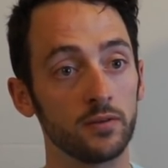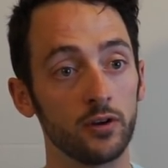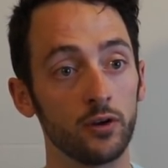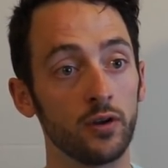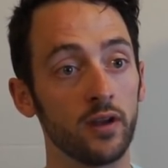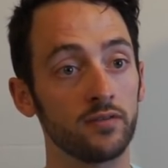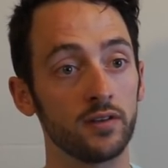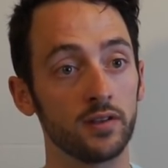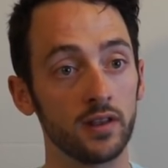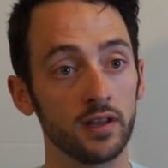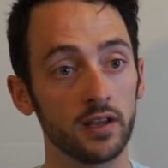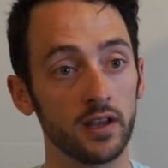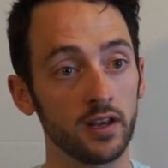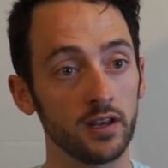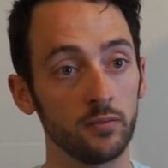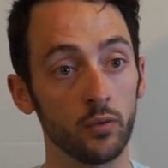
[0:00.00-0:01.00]
You don't have to
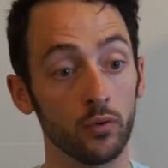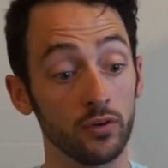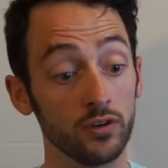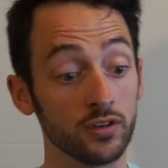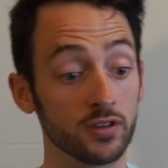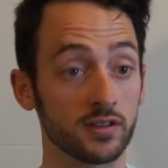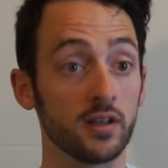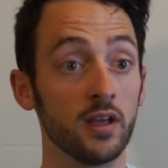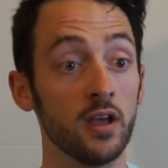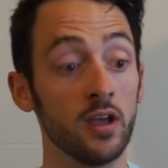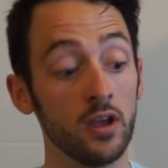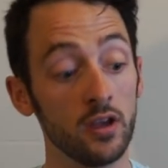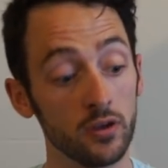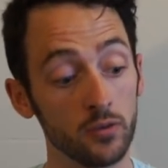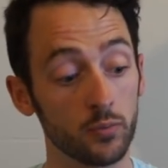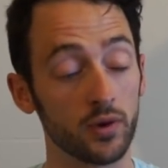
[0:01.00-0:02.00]
think anymore.
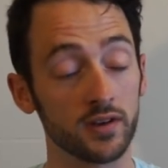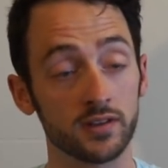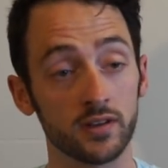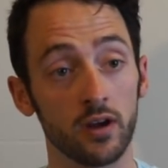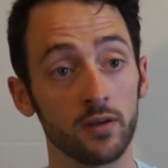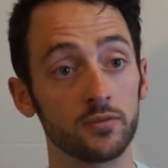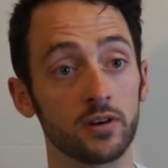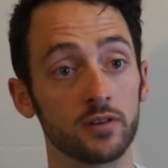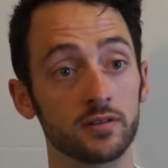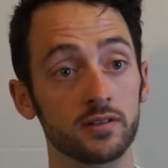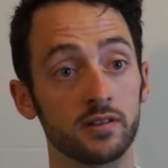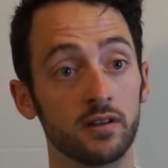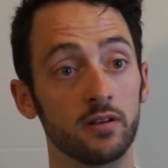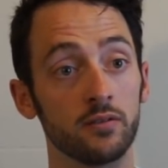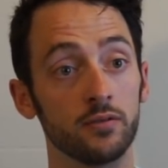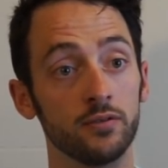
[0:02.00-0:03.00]
You press time trial
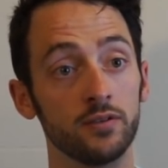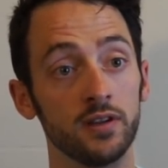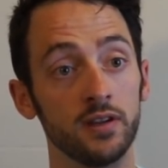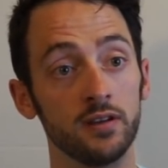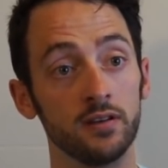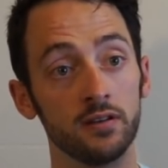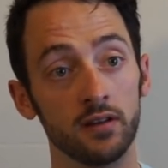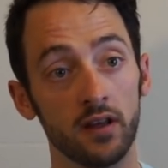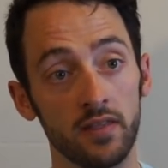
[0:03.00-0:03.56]
start routine,